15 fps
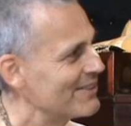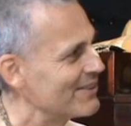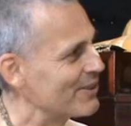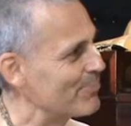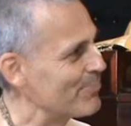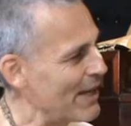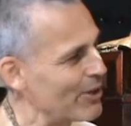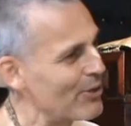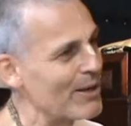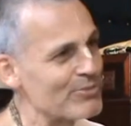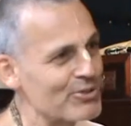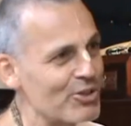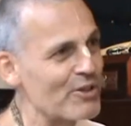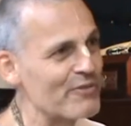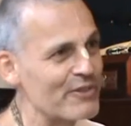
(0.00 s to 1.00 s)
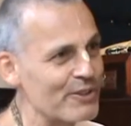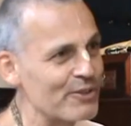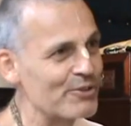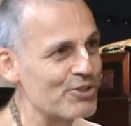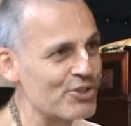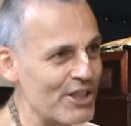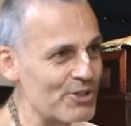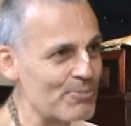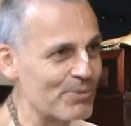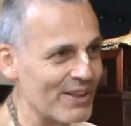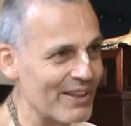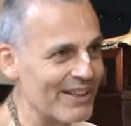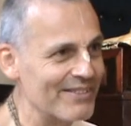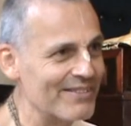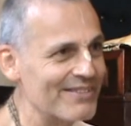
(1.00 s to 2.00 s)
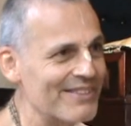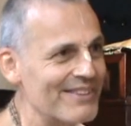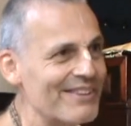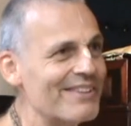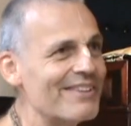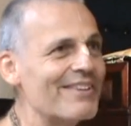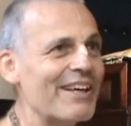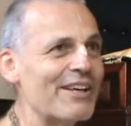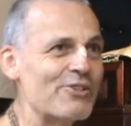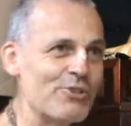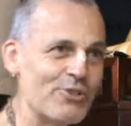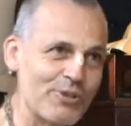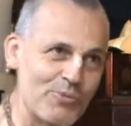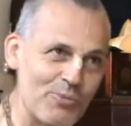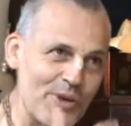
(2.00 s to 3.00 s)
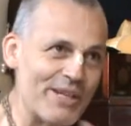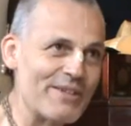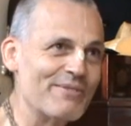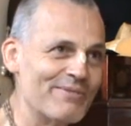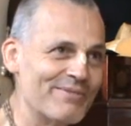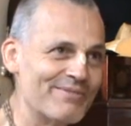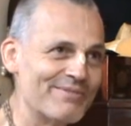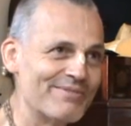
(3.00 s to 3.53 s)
that Balaram's not a very good chess player, that you can win,